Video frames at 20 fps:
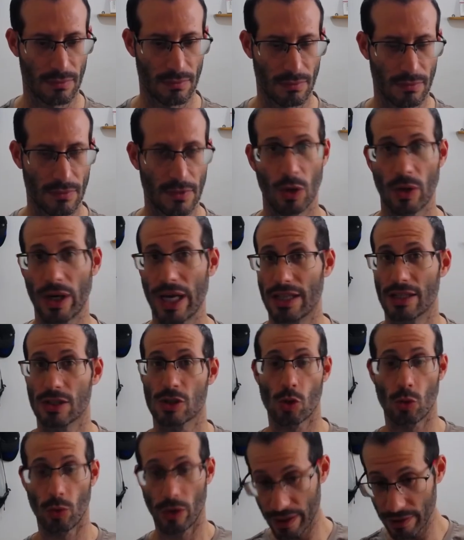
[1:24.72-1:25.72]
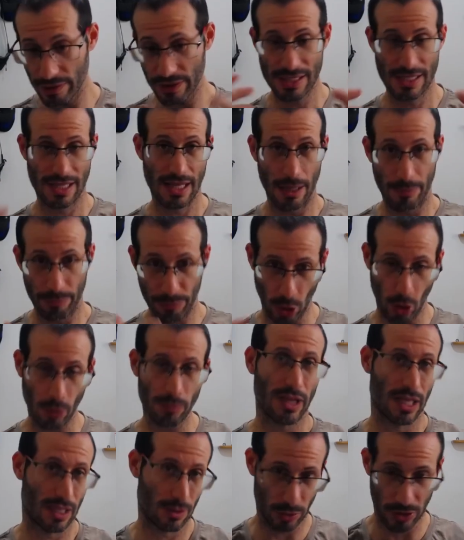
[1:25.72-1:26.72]
Okay, so here is the
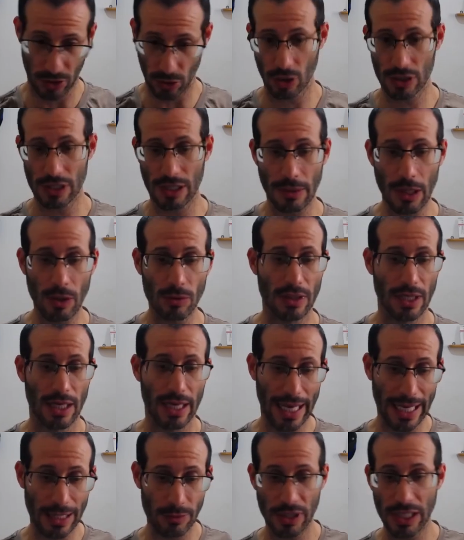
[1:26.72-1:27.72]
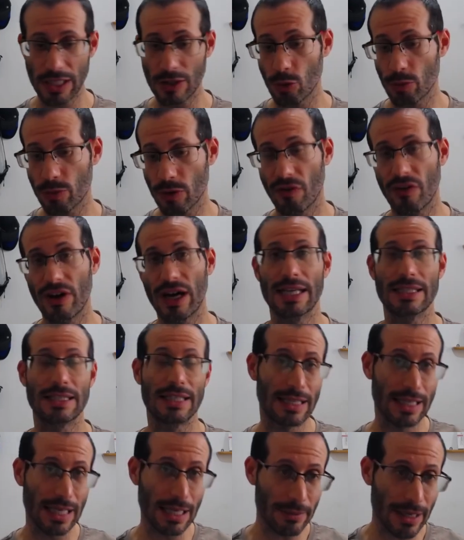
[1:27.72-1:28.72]
prompt that we talked about, and we need to provide
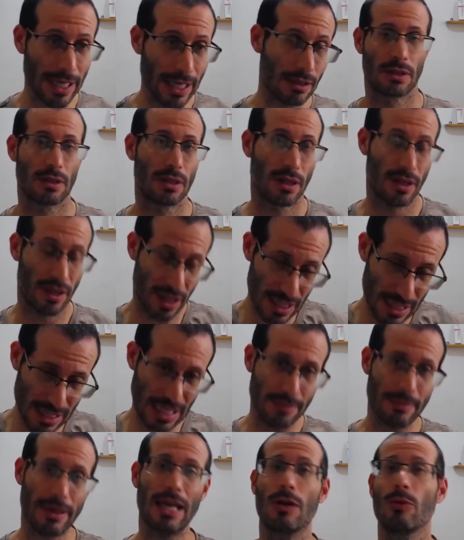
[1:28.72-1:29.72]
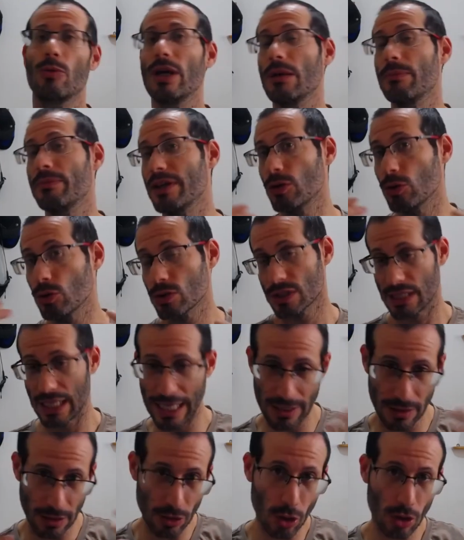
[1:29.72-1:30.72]
an email. This email will be used
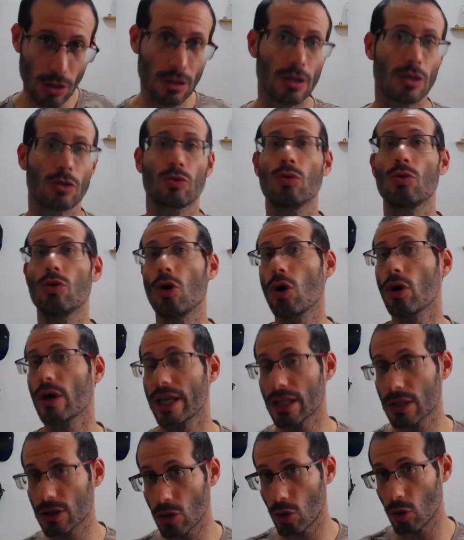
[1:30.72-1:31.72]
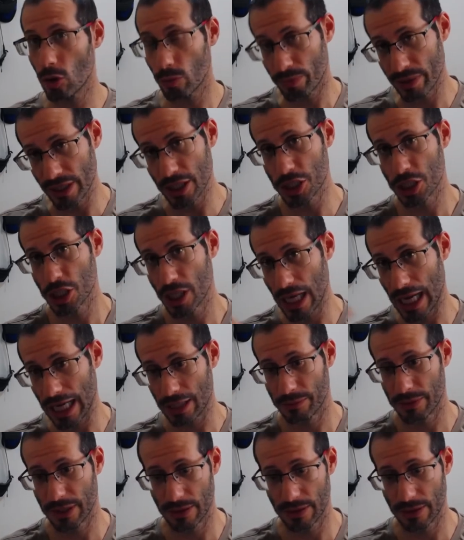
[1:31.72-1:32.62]
later on to log into pgAdmin.